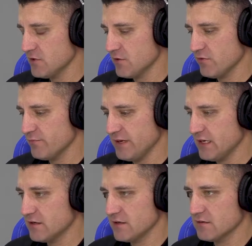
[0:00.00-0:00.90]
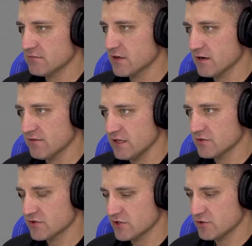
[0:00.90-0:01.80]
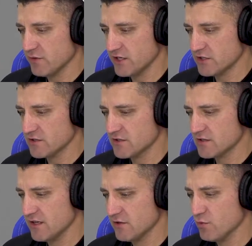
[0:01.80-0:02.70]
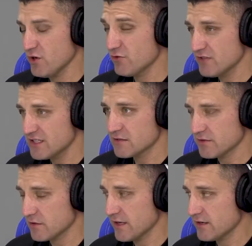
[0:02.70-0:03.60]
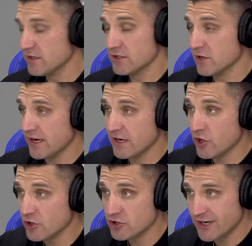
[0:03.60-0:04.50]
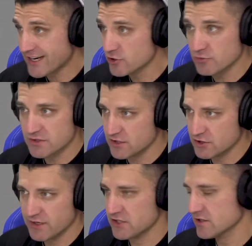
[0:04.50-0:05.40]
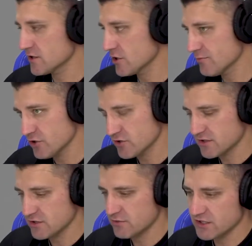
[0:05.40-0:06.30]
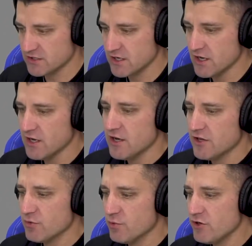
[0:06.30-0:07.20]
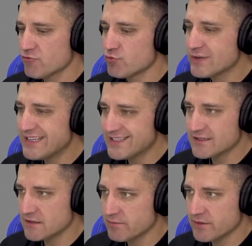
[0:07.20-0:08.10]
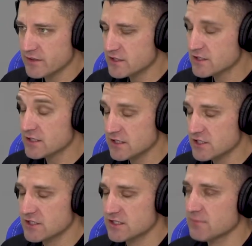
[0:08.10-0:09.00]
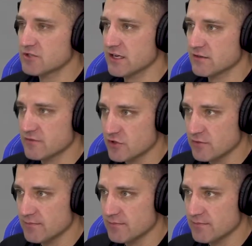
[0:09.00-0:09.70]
we've been in kind of legal situations, and the word reasonable and in contractual situations and commercial situations, the word reasonable is such a subjective term.